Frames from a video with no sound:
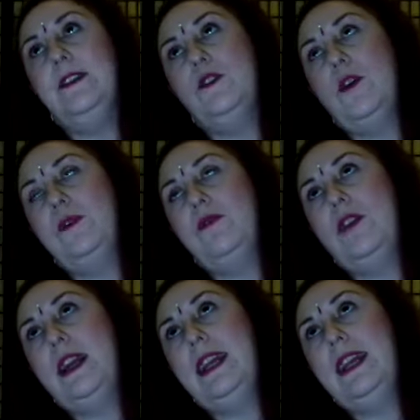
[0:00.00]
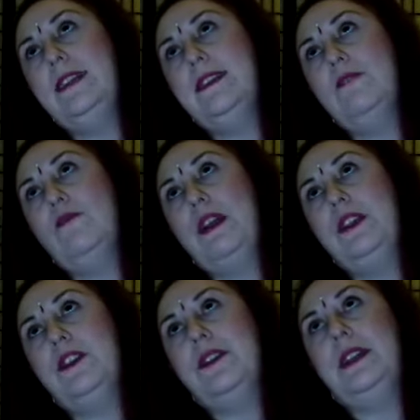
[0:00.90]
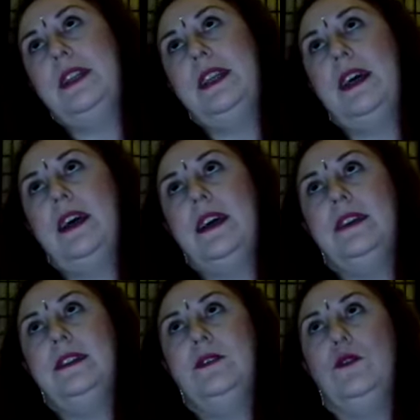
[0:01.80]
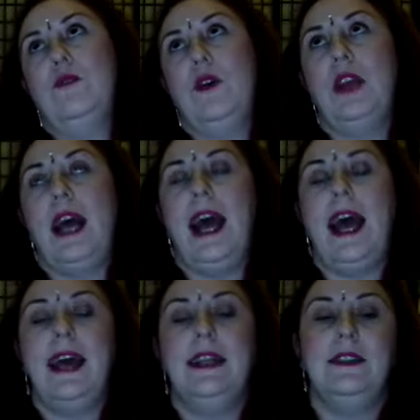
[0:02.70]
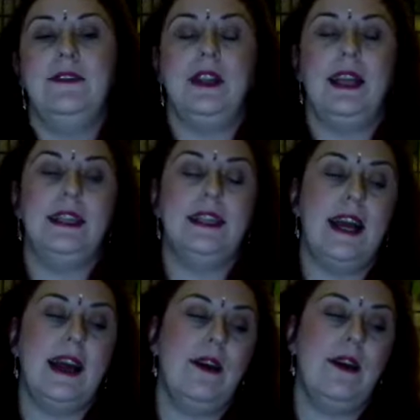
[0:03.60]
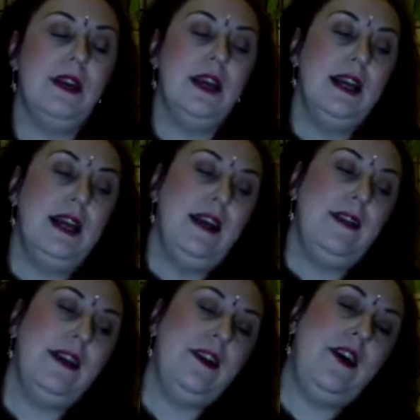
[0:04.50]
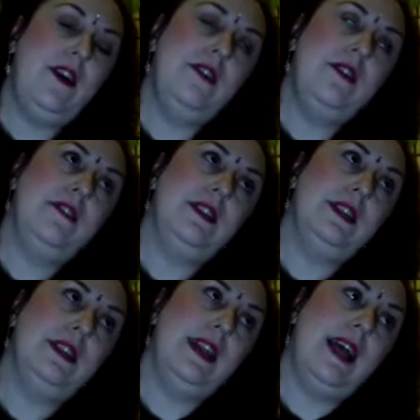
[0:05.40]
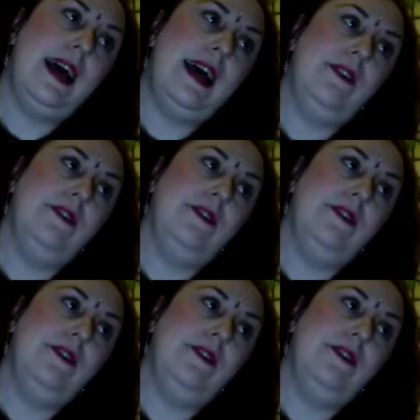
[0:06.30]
drop the right ear to the right shoulder, or roll the head if you lay down, then over to the left,